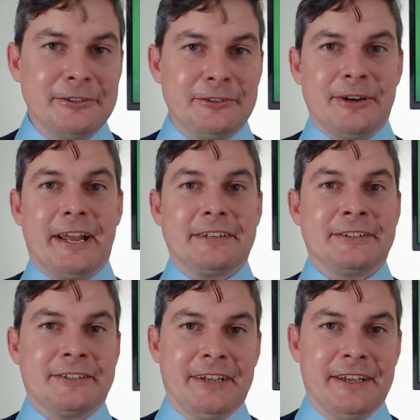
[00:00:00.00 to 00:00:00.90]

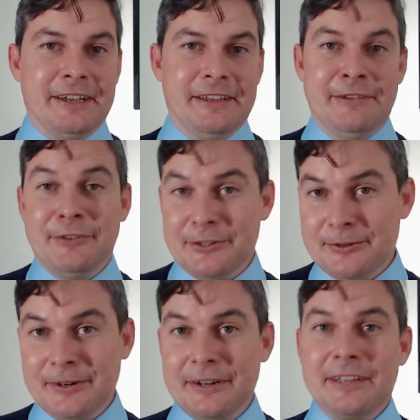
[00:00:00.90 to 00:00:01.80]
tracks
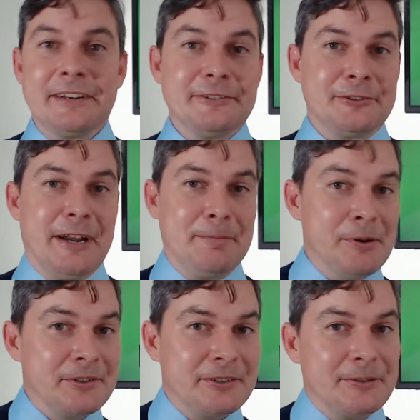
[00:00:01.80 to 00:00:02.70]
inventory. It'll track
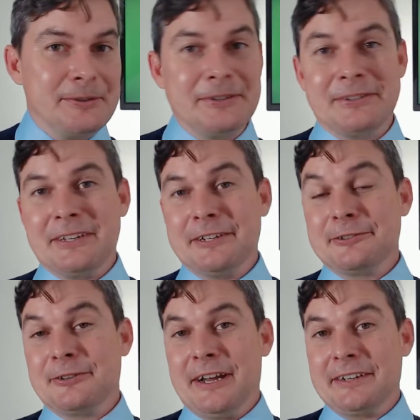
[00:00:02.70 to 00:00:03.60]
purchase orders. It'll
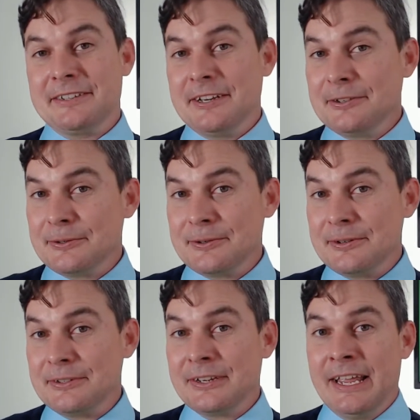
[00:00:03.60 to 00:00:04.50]
track sales orders,